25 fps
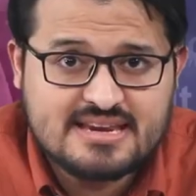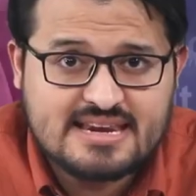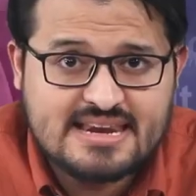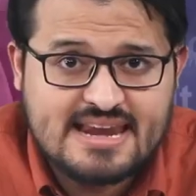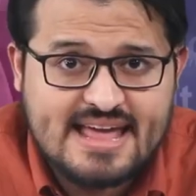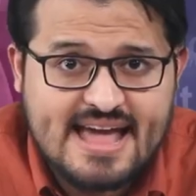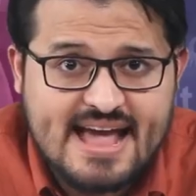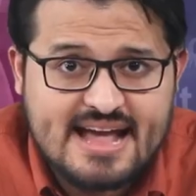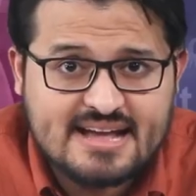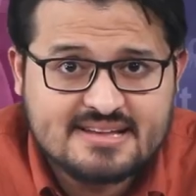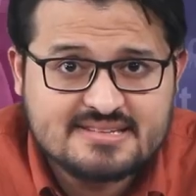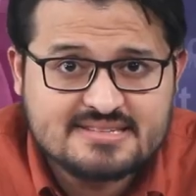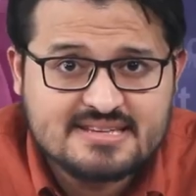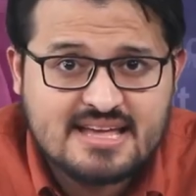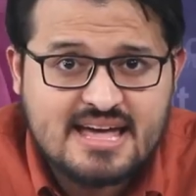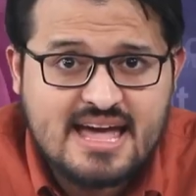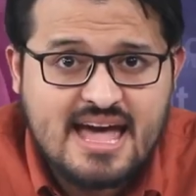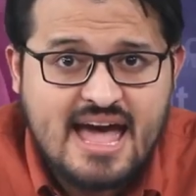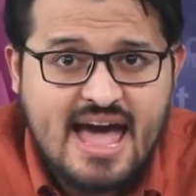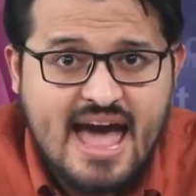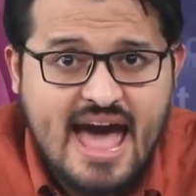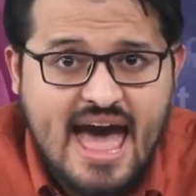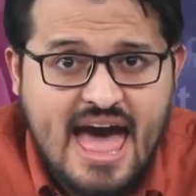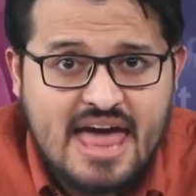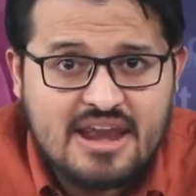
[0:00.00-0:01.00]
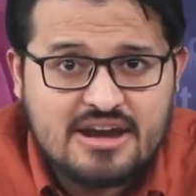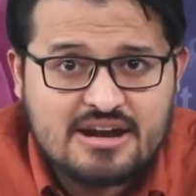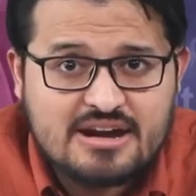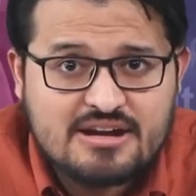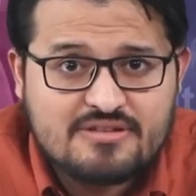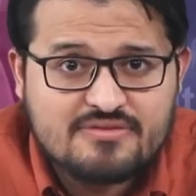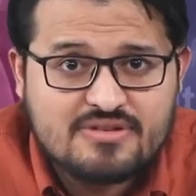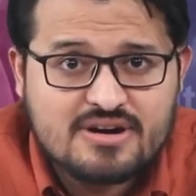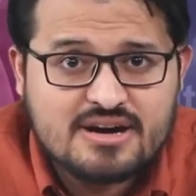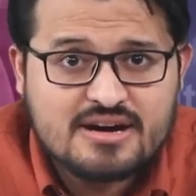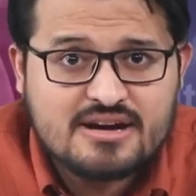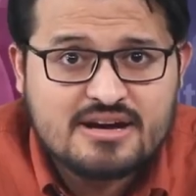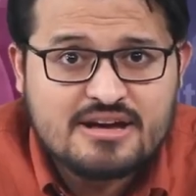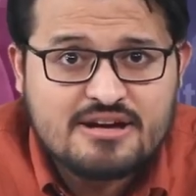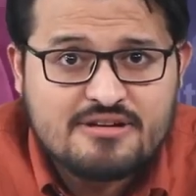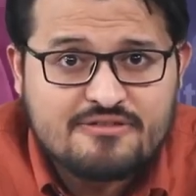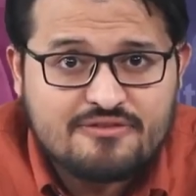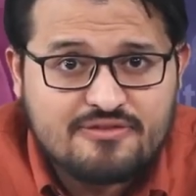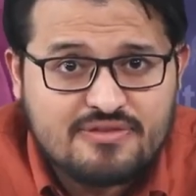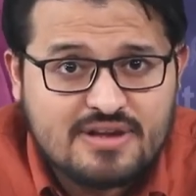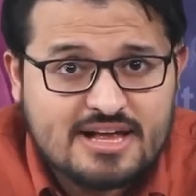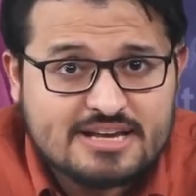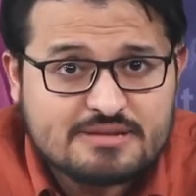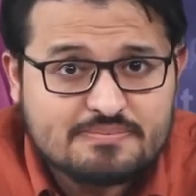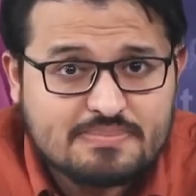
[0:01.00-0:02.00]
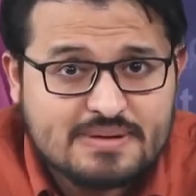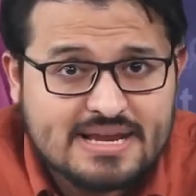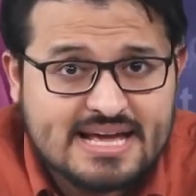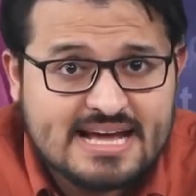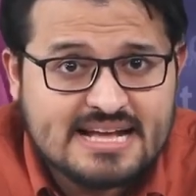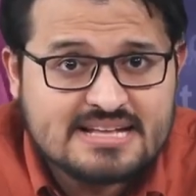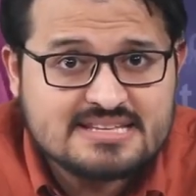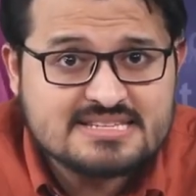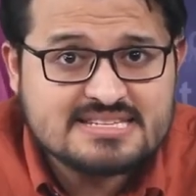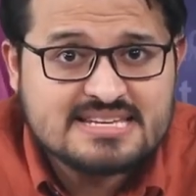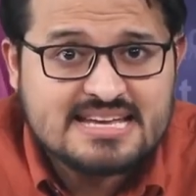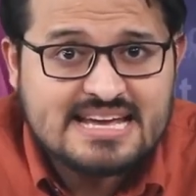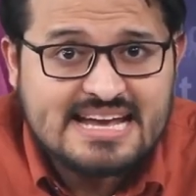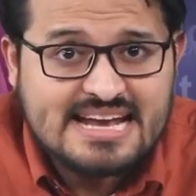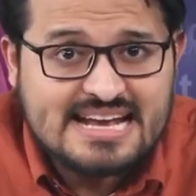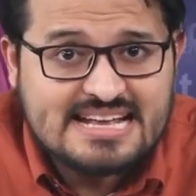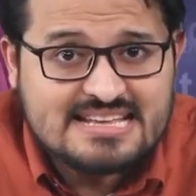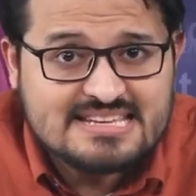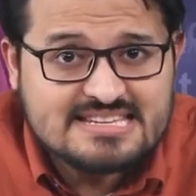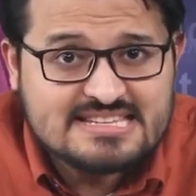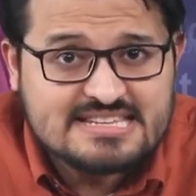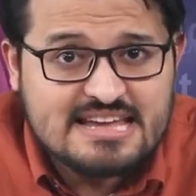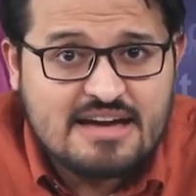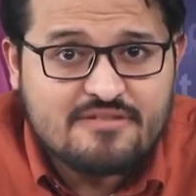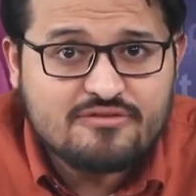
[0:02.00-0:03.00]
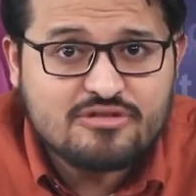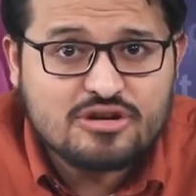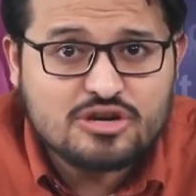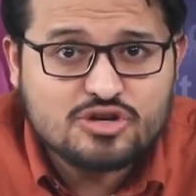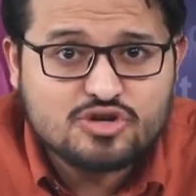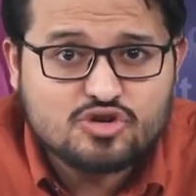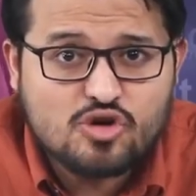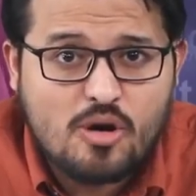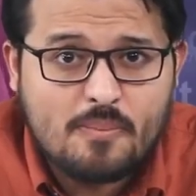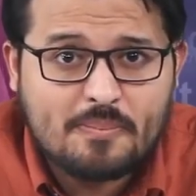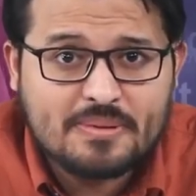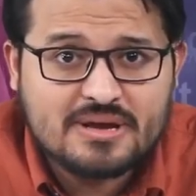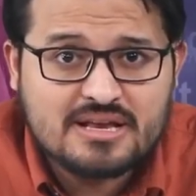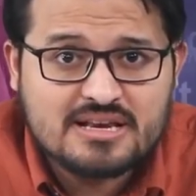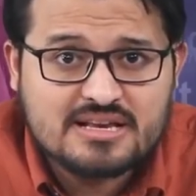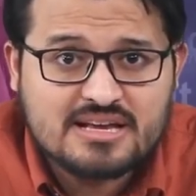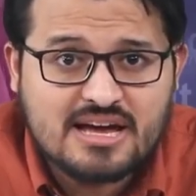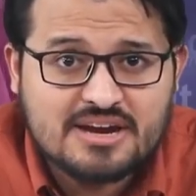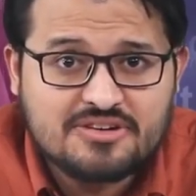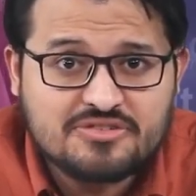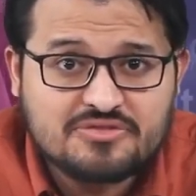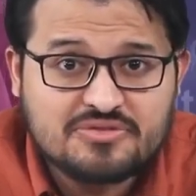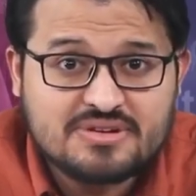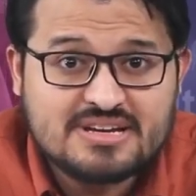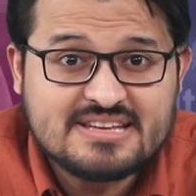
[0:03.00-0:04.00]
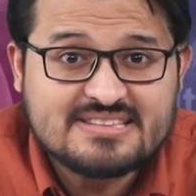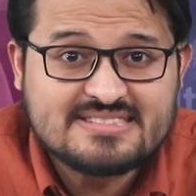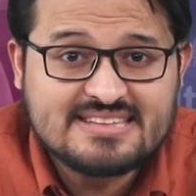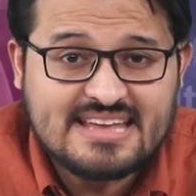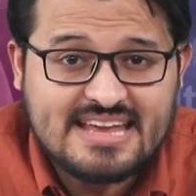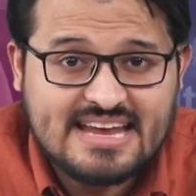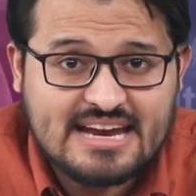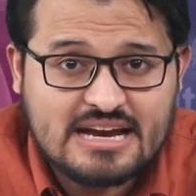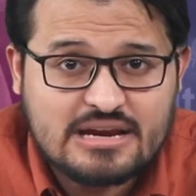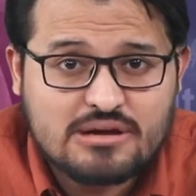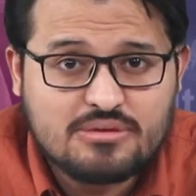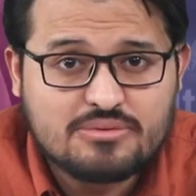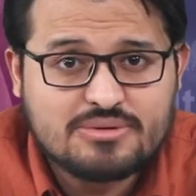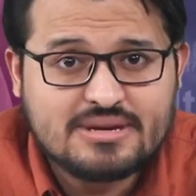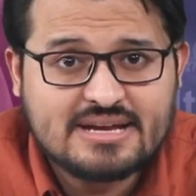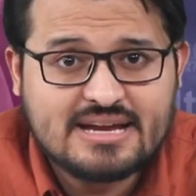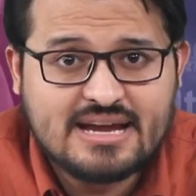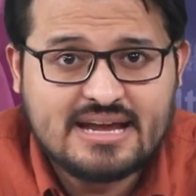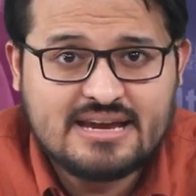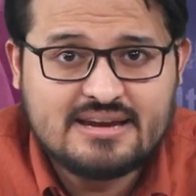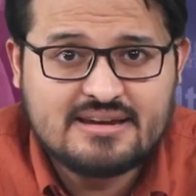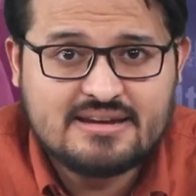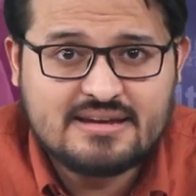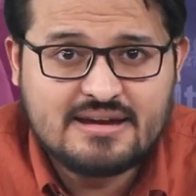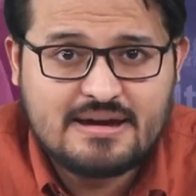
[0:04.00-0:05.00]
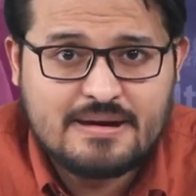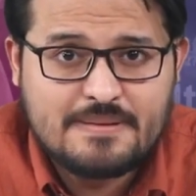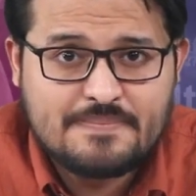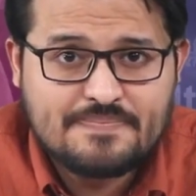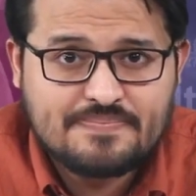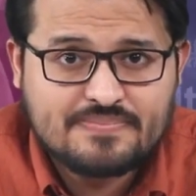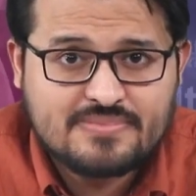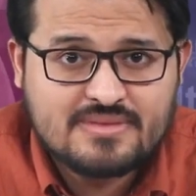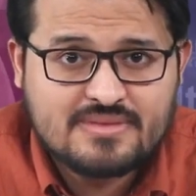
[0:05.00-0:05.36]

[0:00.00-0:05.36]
in lakes and river floodplains in several tropical countries, including India.